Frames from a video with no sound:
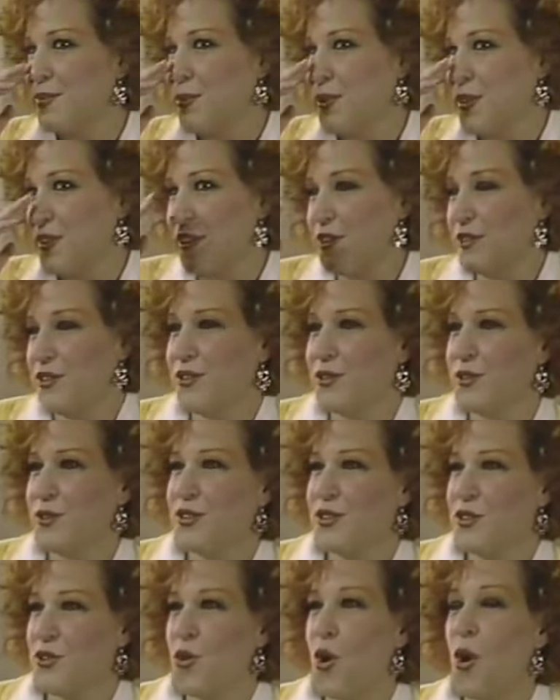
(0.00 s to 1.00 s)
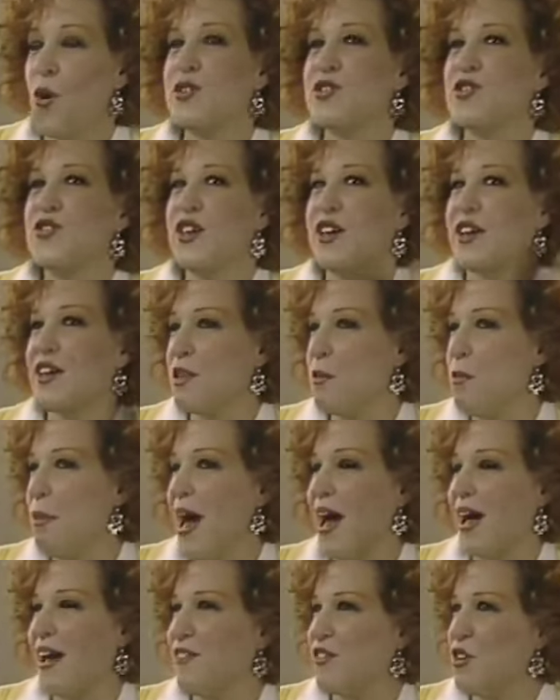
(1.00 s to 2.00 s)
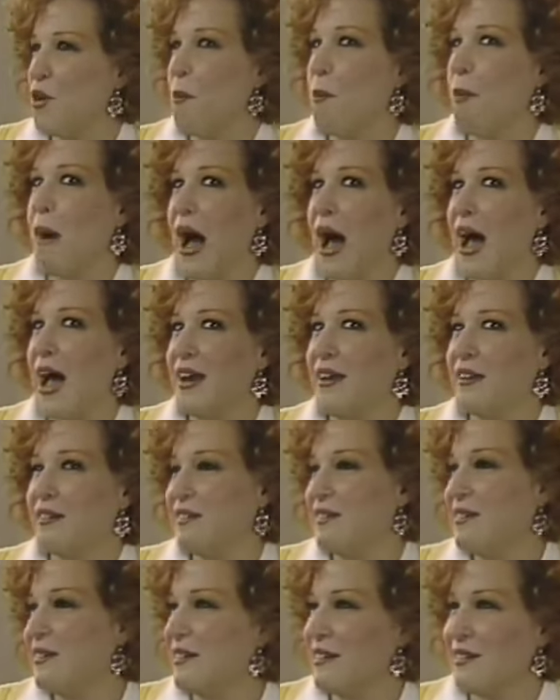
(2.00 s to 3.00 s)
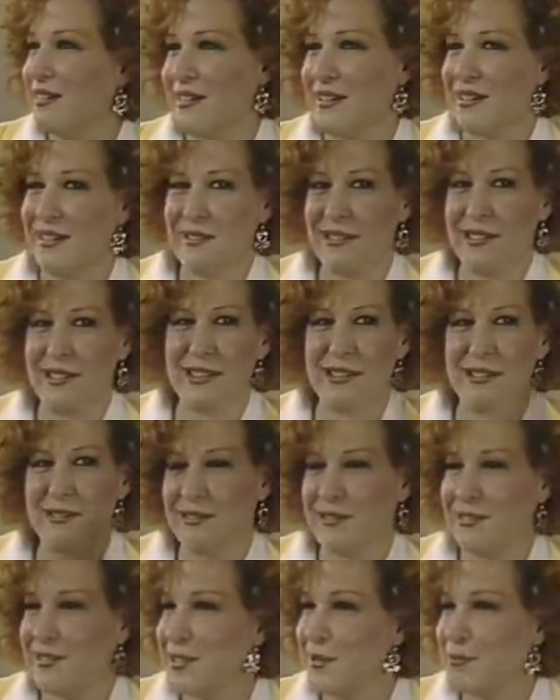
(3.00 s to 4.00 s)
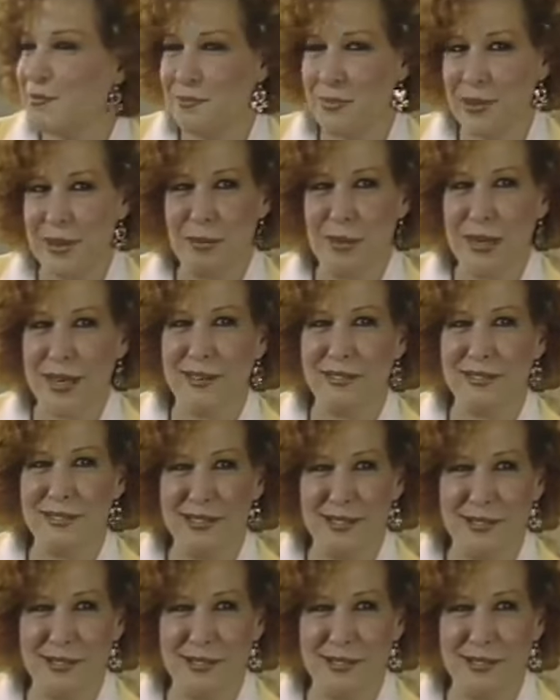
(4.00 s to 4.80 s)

with you, you you always think in the back of your mind, uh, I'm going to throw this bum out in